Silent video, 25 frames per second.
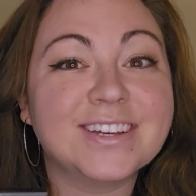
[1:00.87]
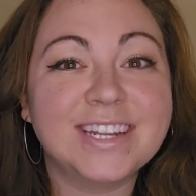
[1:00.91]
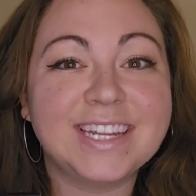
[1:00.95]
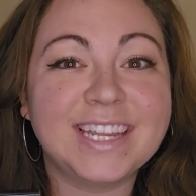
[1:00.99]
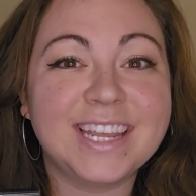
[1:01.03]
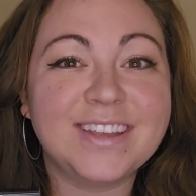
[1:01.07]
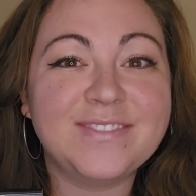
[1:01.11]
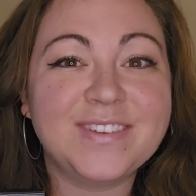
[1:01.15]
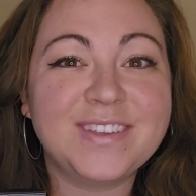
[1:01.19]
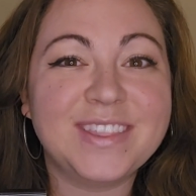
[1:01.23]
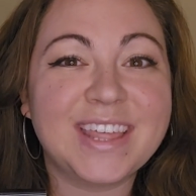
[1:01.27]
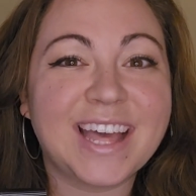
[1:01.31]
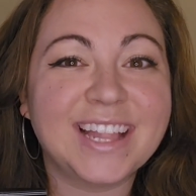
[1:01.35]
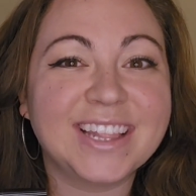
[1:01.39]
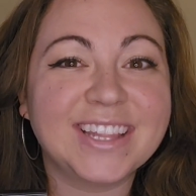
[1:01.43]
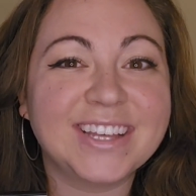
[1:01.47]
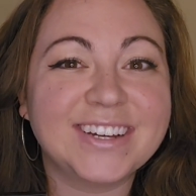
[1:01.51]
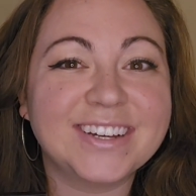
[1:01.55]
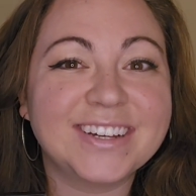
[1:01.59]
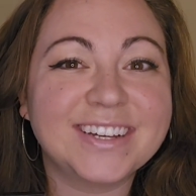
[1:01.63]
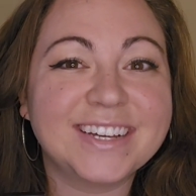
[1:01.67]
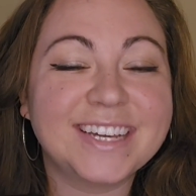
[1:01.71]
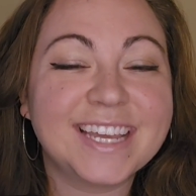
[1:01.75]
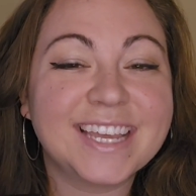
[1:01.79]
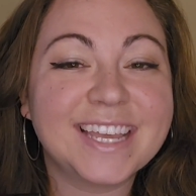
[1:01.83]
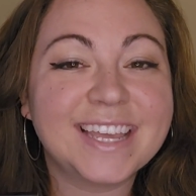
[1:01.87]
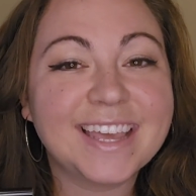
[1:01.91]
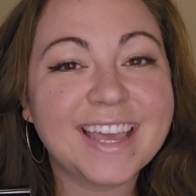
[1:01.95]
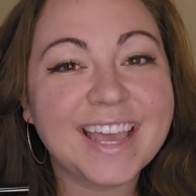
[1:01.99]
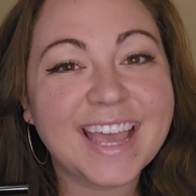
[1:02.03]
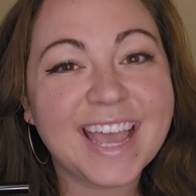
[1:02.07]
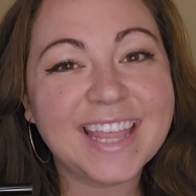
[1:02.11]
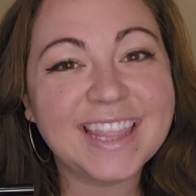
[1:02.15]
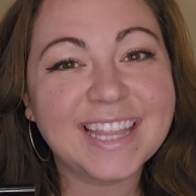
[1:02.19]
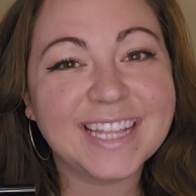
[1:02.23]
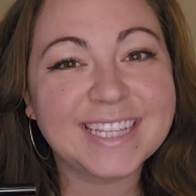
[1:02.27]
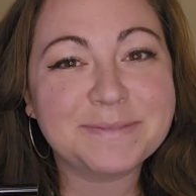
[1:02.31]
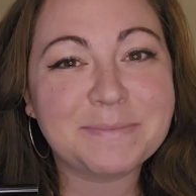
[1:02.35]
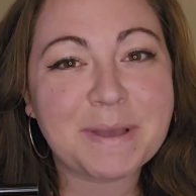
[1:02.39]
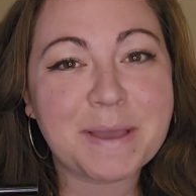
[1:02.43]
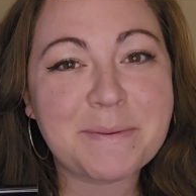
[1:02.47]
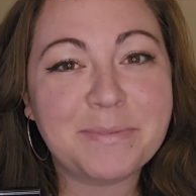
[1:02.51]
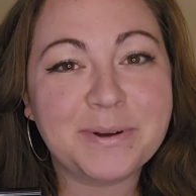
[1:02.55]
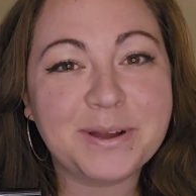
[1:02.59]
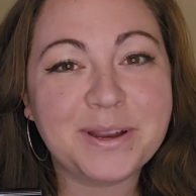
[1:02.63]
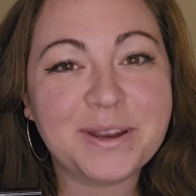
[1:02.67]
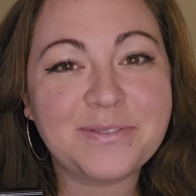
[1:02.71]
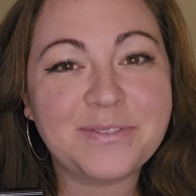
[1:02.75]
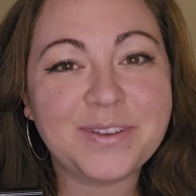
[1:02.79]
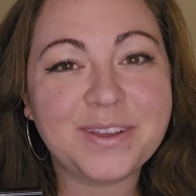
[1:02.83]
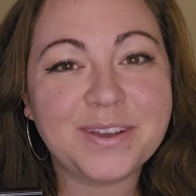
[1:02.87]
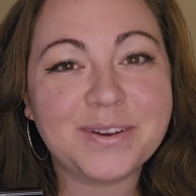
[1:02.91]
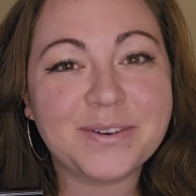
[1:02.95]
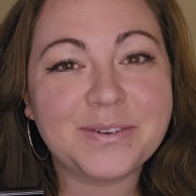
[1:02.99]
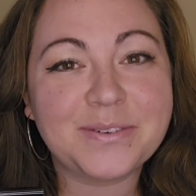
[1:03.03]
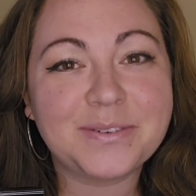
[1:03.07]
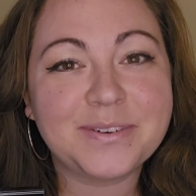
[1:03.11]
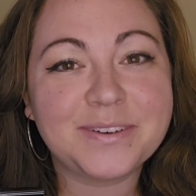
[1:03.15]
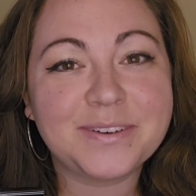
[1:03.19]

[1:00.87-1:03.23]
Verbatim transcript: to give you that look. And that's my point of view.